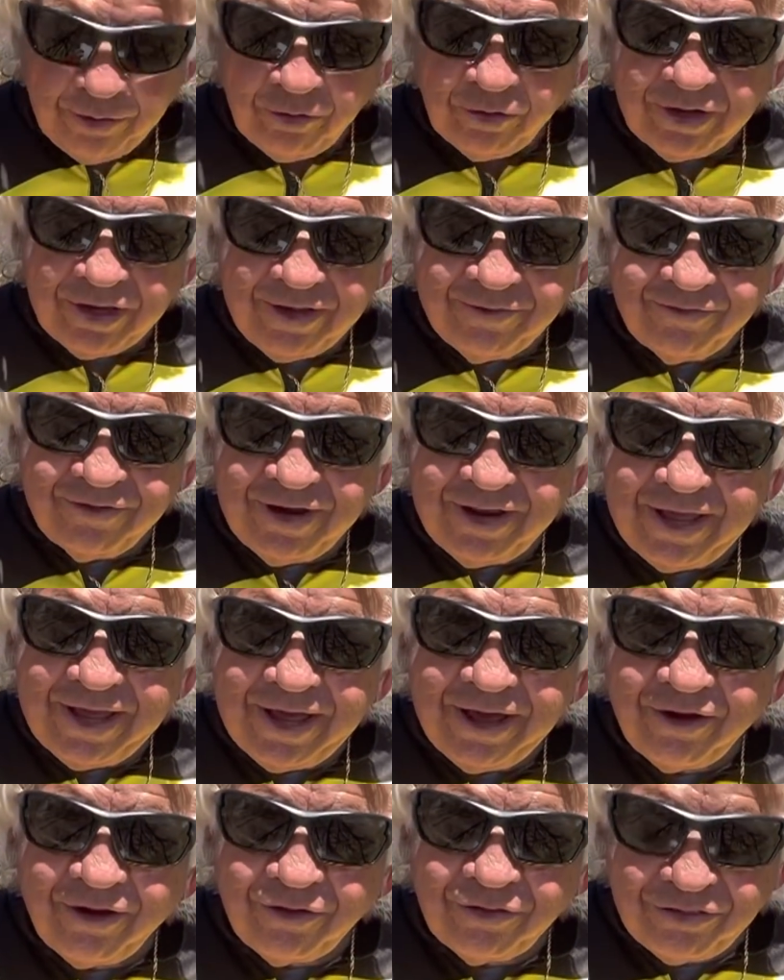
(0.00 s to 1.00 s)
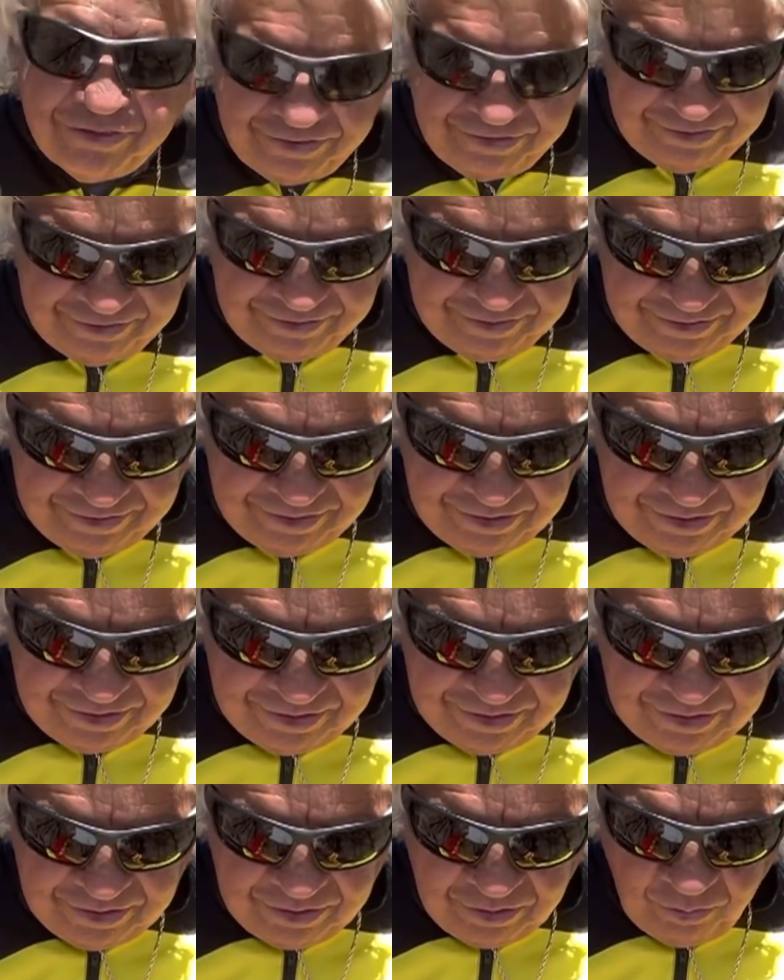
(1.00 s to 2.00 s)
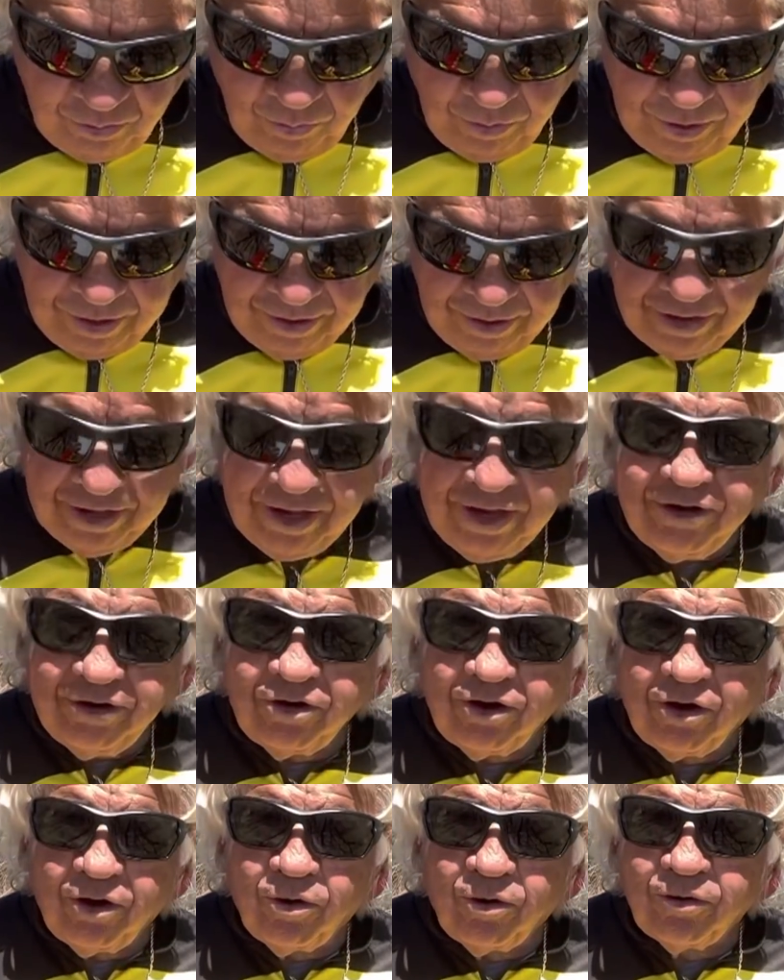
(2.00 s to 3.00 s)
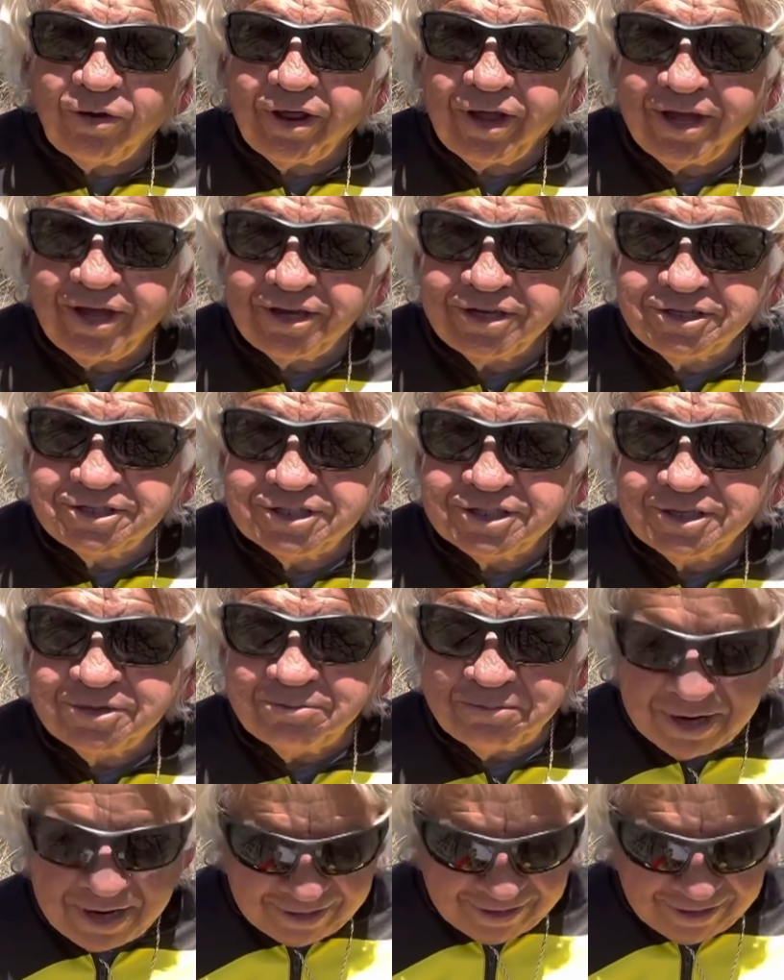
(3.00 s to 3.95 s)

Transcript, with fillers: were given health well into old age by